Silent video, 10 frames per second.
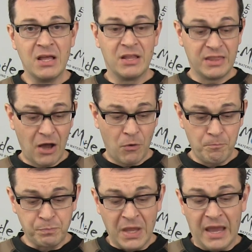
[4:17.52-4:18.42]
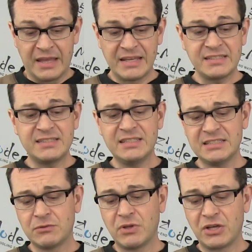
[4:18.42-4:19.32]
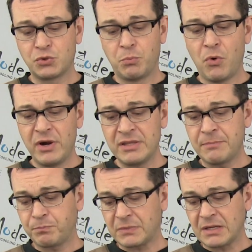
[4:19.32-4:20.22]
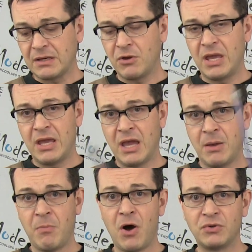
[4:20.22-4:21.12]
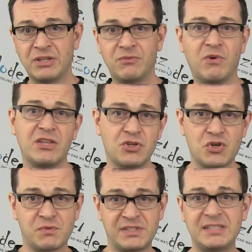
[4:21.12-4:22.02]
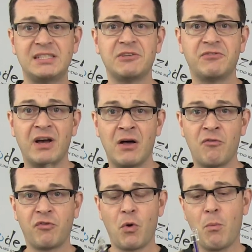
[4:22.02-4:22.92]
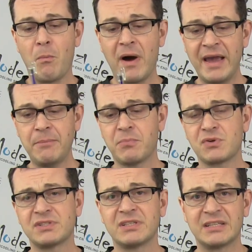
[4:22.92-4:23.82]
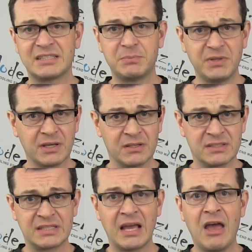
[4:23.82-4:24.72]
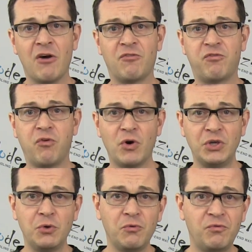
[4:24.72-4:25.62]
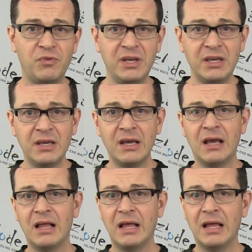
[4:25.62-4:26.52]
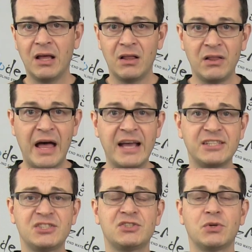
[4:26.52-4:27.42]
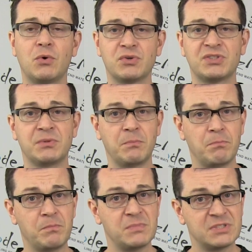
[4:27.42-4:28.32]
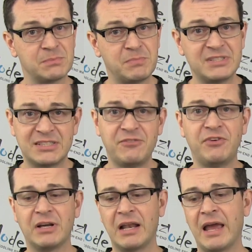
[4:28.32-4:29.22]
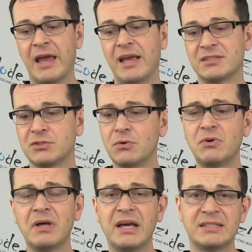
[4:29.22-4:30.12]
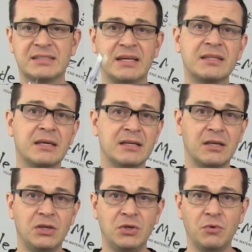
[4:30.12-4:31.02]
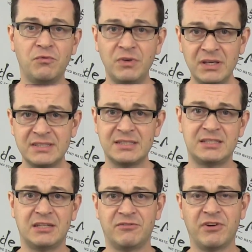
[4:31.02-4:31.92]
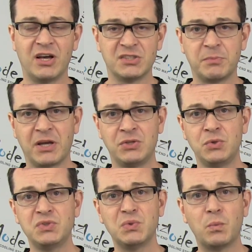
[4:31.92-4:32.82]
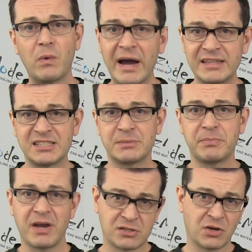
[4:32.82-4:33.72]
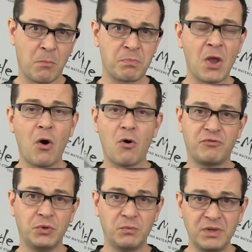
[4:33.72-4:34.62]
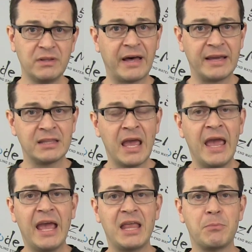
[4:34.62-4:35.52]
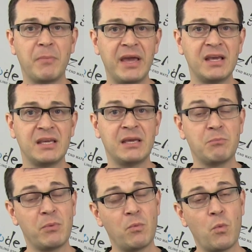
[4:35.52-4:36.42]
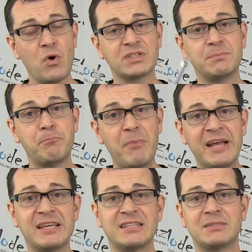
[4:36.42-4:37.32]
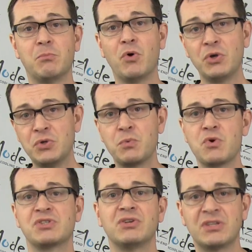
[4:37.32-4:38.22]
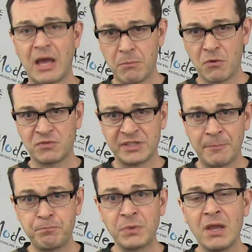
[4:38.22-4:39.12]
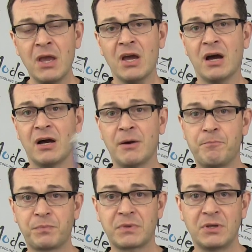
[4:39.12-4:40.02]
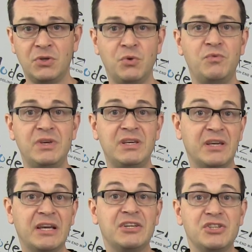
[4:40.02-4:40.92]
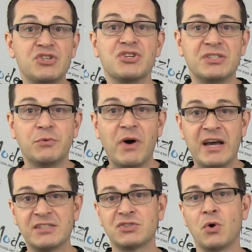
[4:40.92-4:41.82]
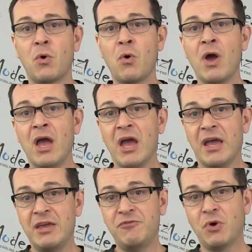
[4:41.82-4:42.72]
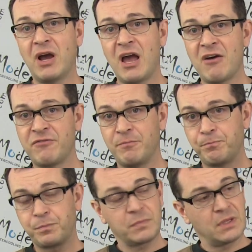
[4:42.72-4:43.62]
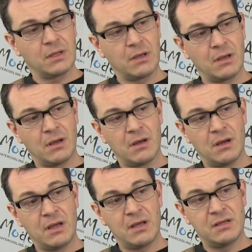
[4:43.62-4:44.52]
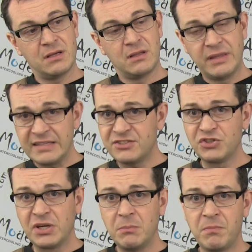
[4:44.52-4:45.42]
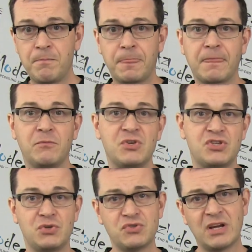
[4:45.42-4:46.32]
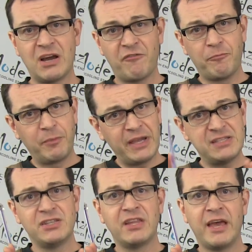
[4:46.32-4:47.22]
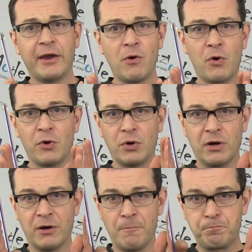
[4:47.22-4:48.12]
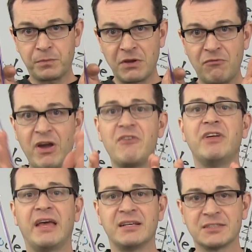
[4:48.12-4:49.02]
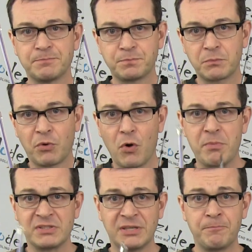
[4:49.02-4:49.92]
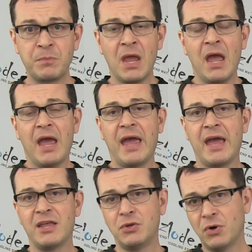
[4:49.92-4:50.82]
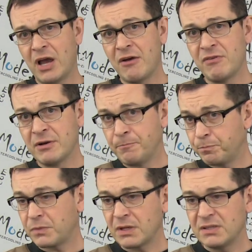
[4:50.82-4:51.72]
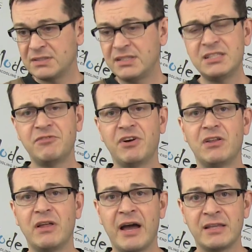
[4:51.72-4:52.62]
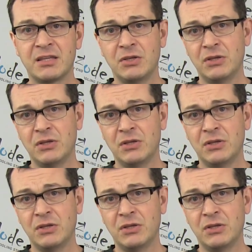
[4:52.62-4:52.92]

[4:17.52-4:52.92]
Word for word: Now, another thing that I'd like to point about advantage of CCFL from my personal experience for UV light source specifically. It looks like that UV CCFLs produce a wider spectrum of UV light and make it works better as more universal type of the UV ignition device. So if you have LED strip, which usually have pretty narrow wavelength property, and you have a CCFL light,